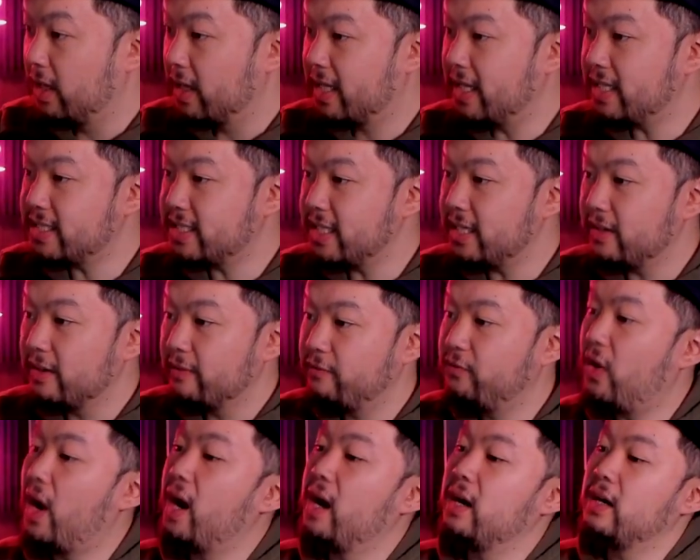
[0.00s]
Gets it.
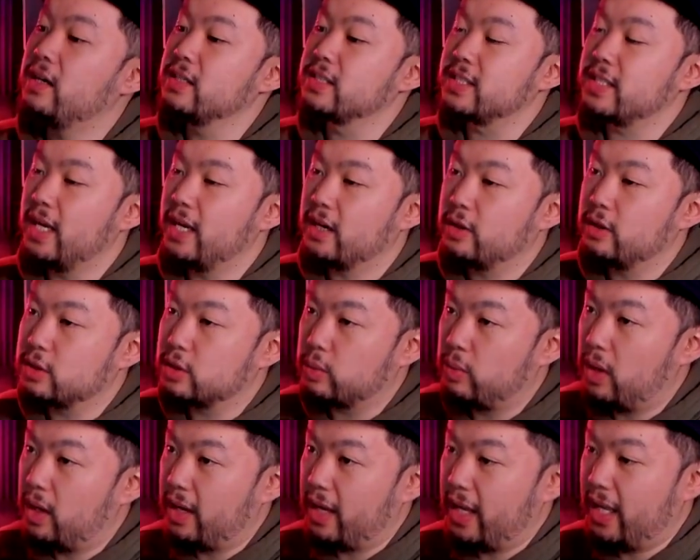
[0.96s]
Fires. And
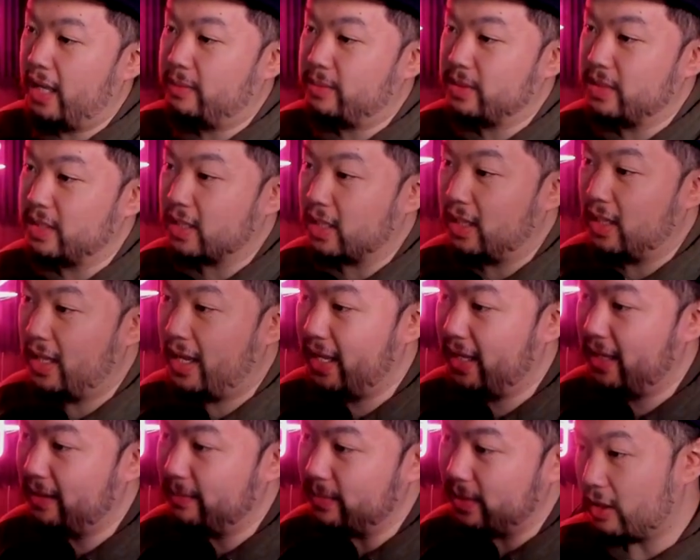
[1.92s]
Courtois able to
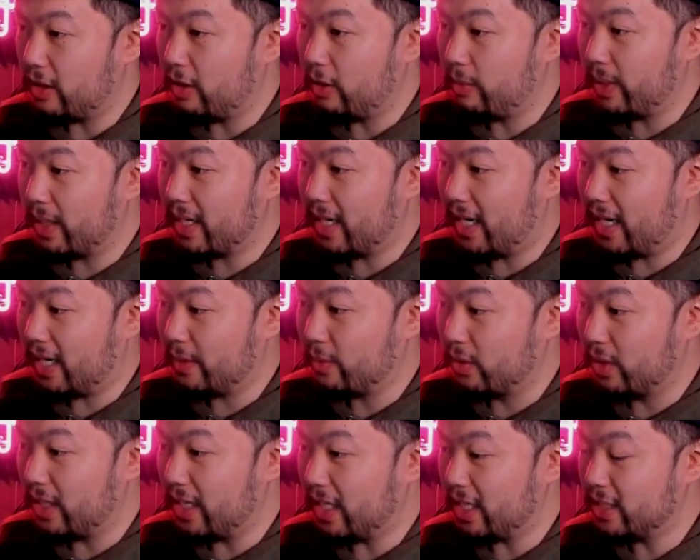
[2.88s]
claim. Oh my God.
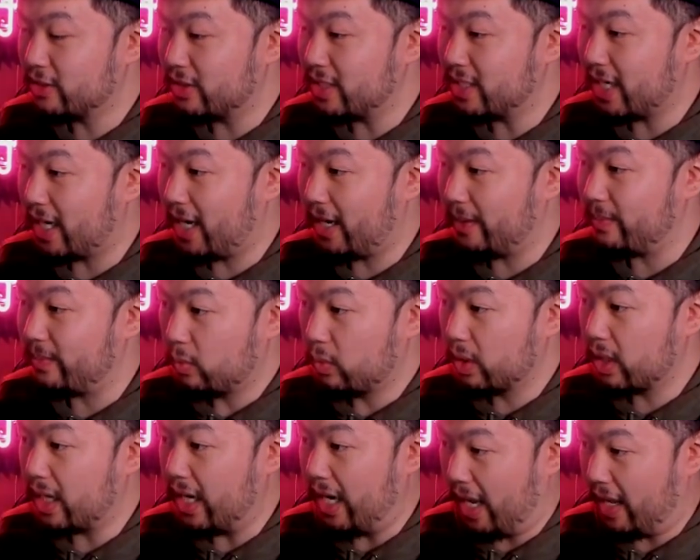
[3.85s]
We're at injury time. We're
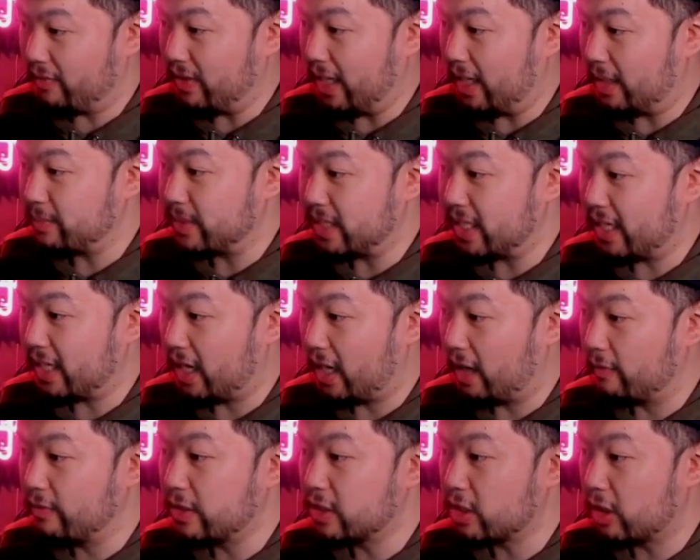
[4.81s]
going to have the upset
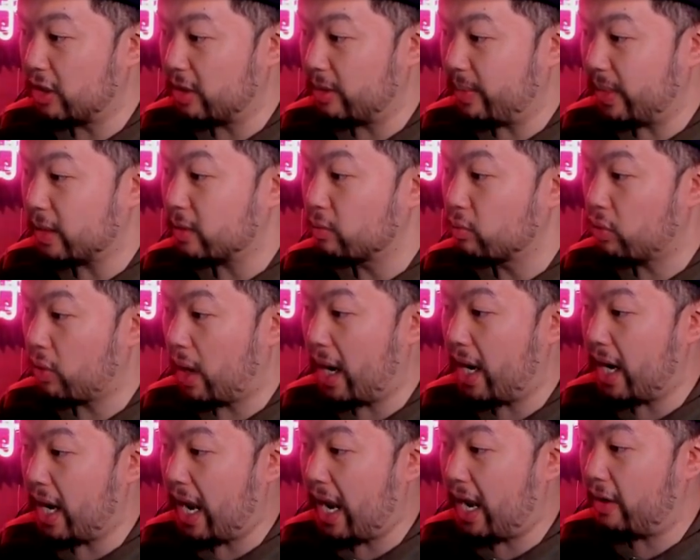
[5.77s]
of the tournament
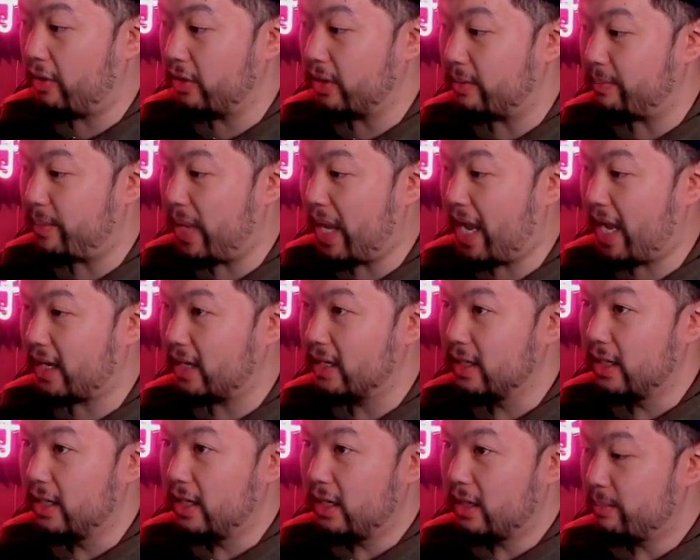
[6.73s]
right out of the bat.
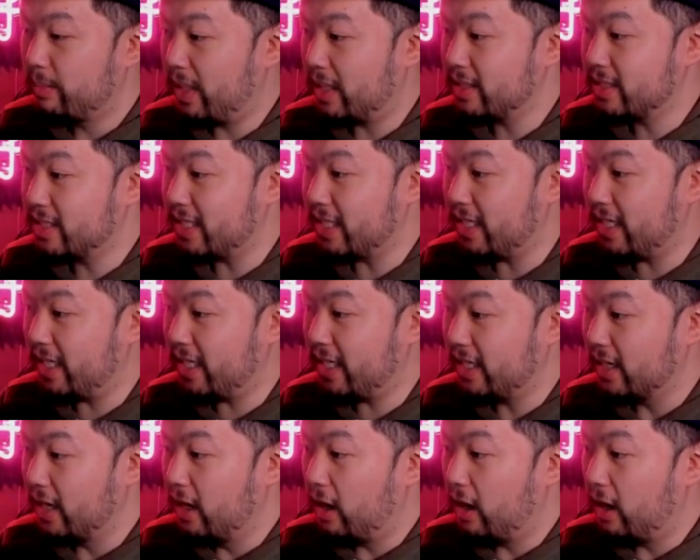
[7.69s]
Maldini.